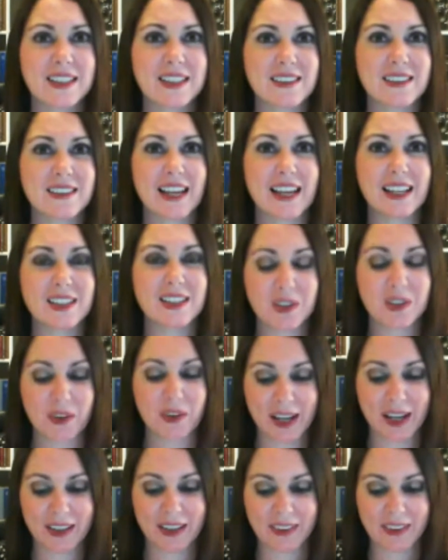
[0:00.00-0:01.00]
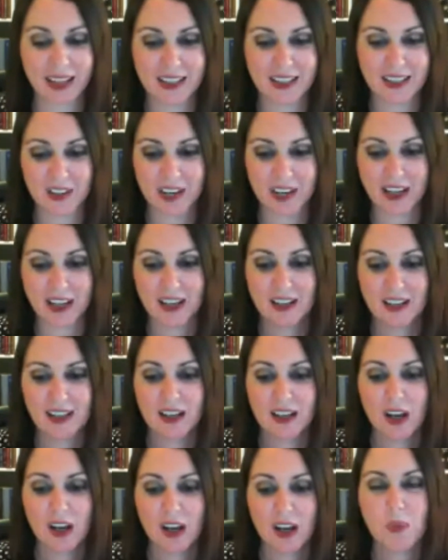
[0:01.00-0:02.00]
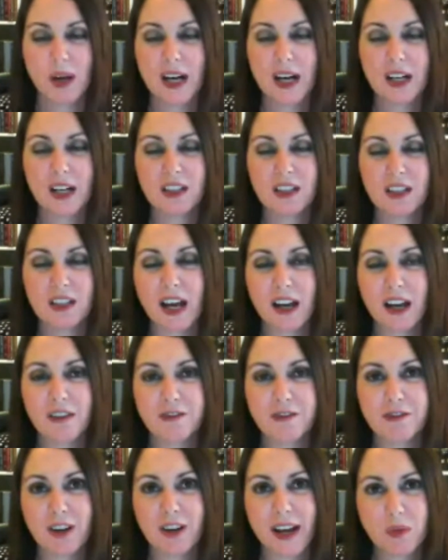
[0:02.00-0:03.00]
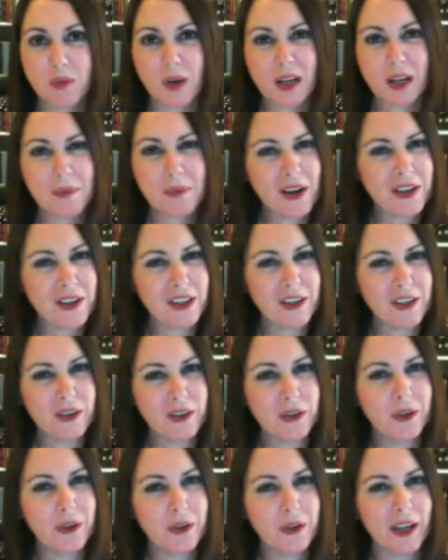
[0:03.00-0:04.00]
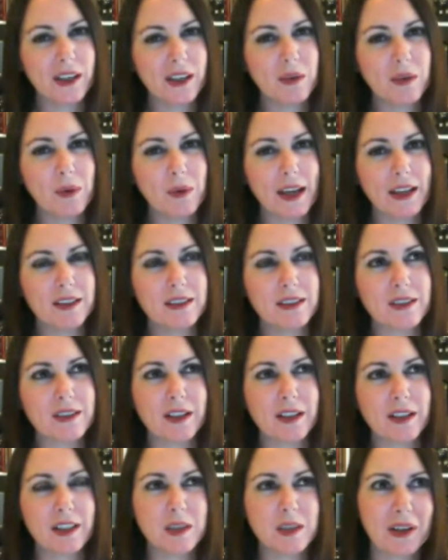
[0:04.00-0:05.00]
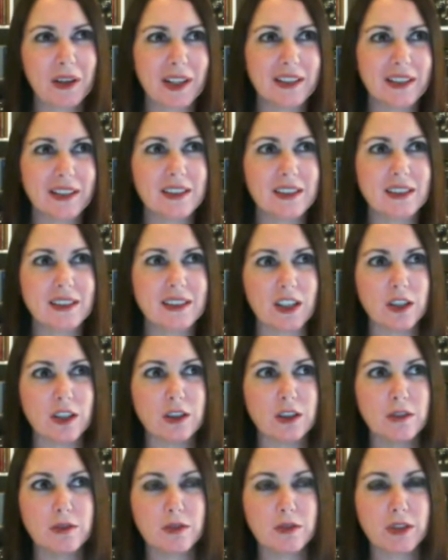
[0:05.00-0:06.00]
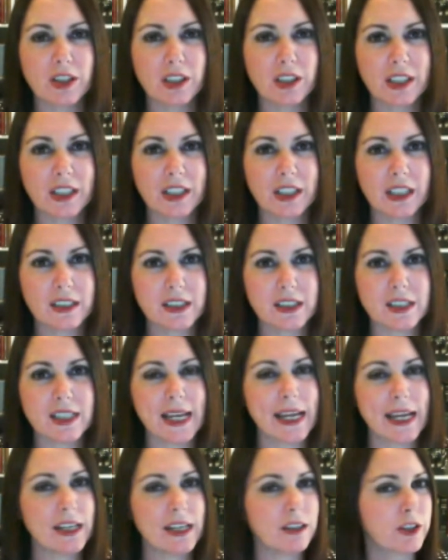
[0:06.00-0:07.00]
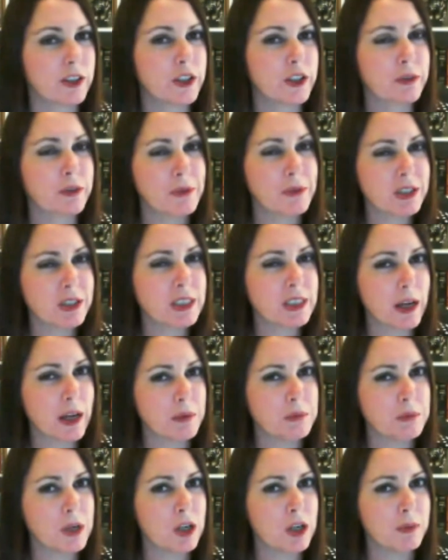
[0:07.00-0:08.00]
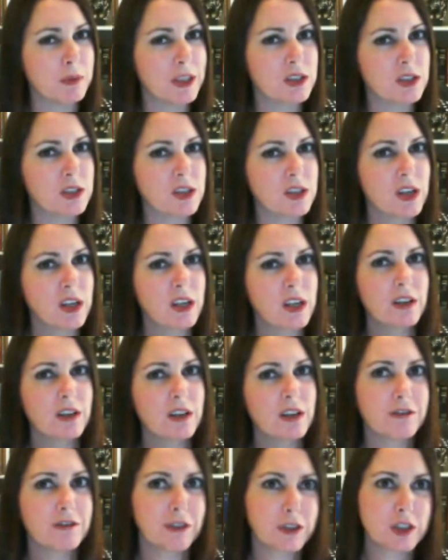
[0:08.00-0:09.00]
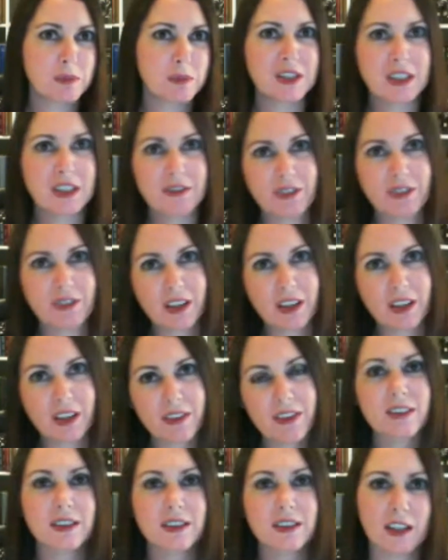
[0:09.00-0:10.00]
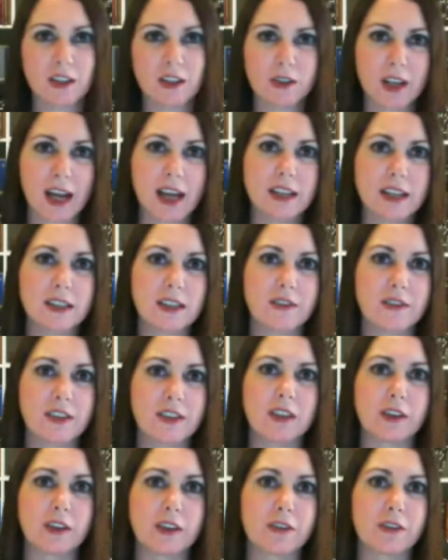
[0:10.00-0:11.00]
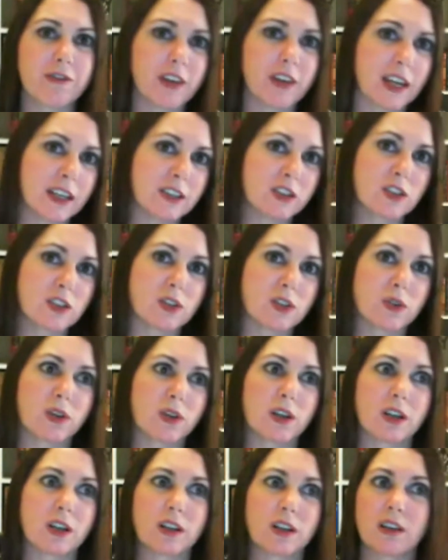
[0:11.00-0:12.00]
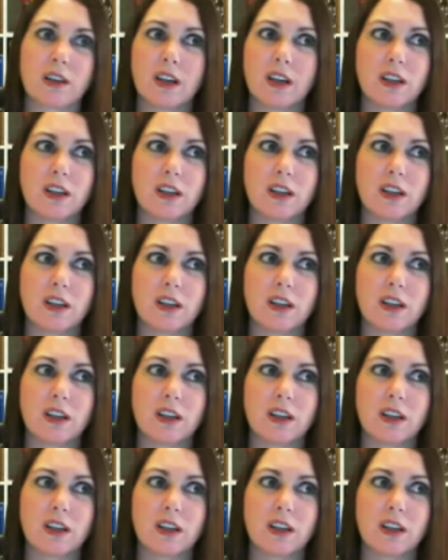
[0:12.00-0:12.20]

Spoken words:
that's great. That's great. Well, Fred, what about you? Any ways or experiences that you've really needed to tailor your mealtime moments for specific things that you guys have either faced or